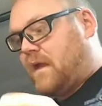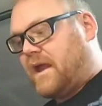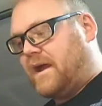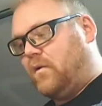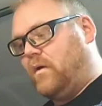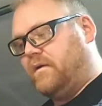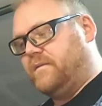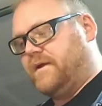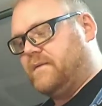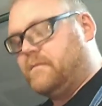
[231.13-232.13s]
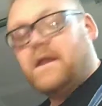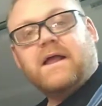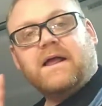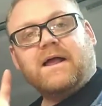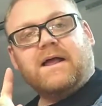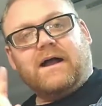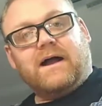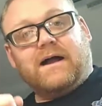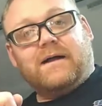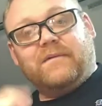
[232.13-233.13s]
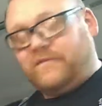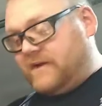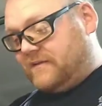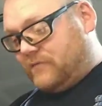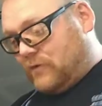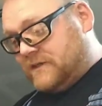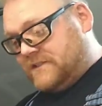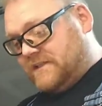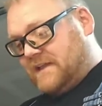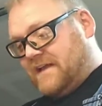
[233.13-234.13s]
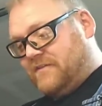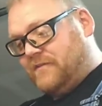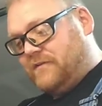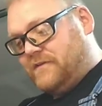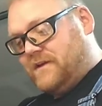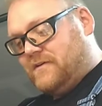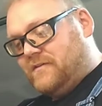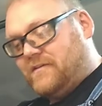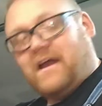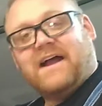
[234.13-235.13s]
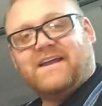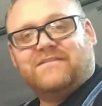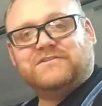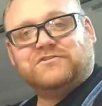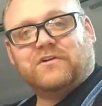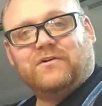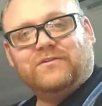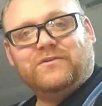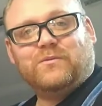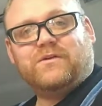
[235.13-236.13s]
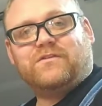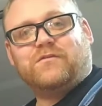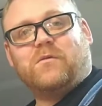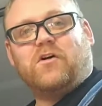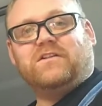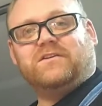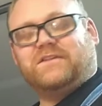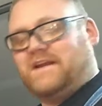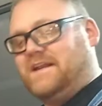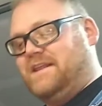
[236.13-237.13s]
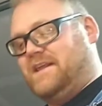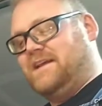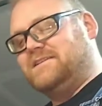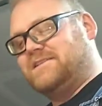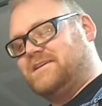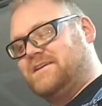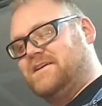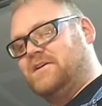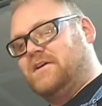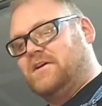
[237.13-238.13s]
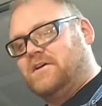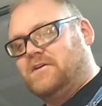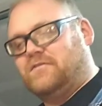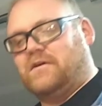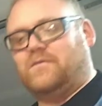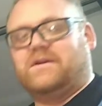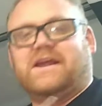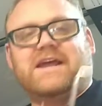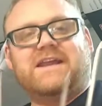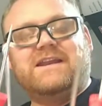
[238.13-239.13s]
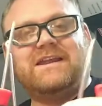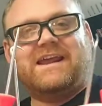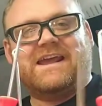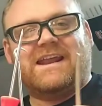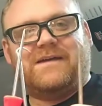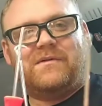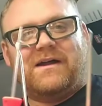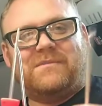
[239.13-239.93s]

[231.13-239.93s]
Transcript: how well they made them. If you guys have watched in the last few videos, I have struggled with small little tiny things. So I went ahead and I bought